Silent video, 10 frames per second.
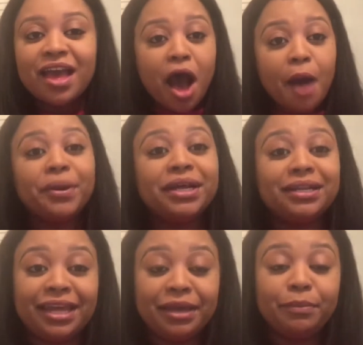I'll put a
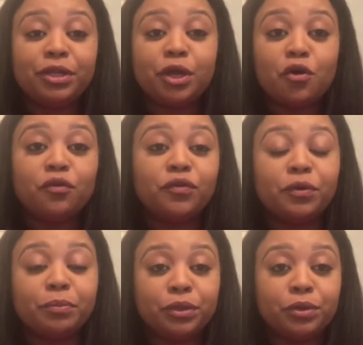link below
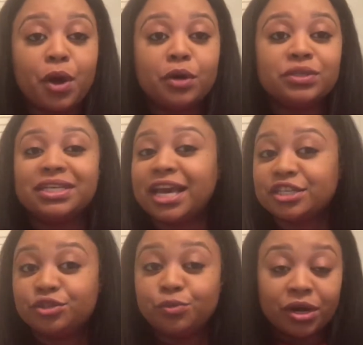for Bluehost in
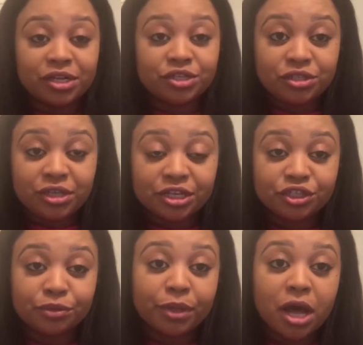case you want to get
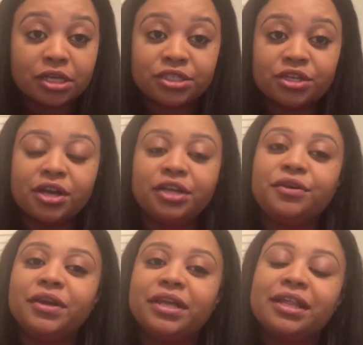your blog started.
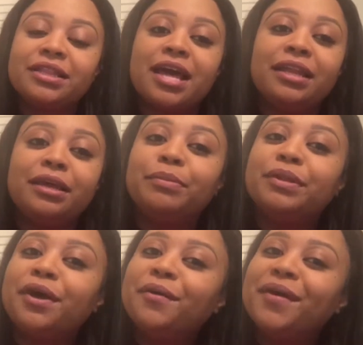You can click that link
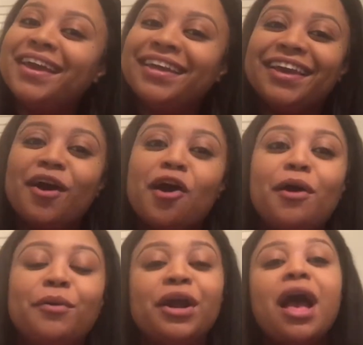below and get
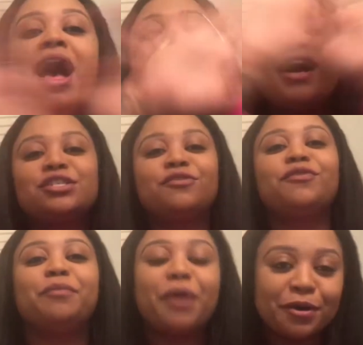our Hustle
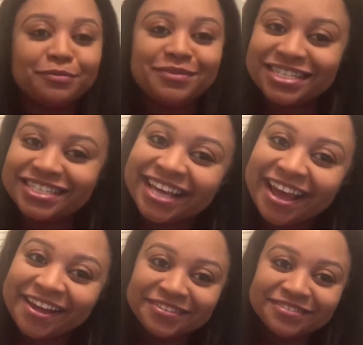from Home
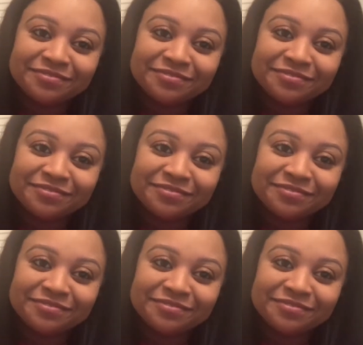discount.